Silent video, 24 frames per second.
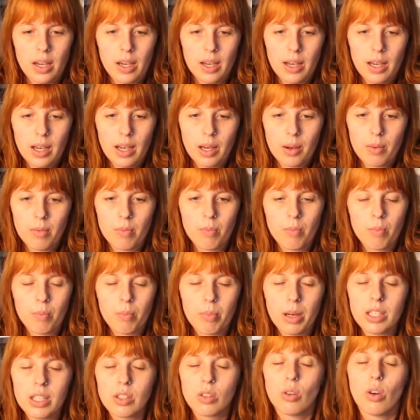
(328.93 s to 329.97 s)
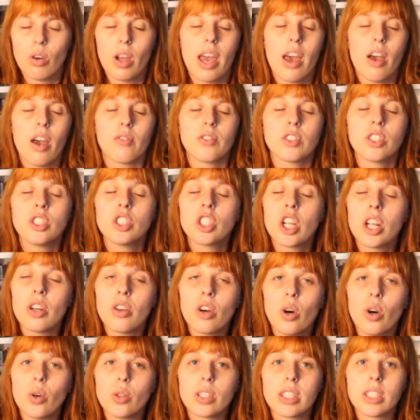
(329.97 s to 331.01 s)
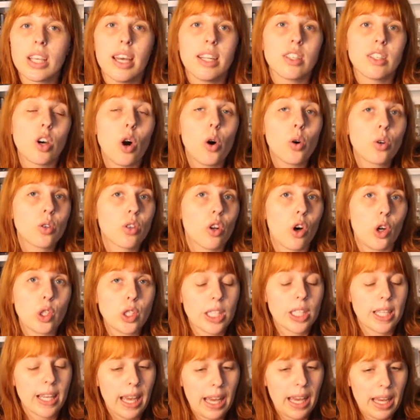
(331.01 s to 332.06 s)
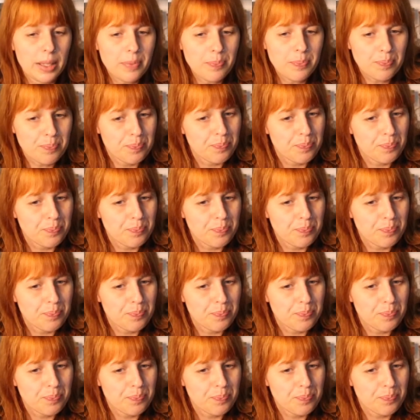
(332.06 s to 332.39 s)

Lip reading: But you have ginger notes and oak notes again.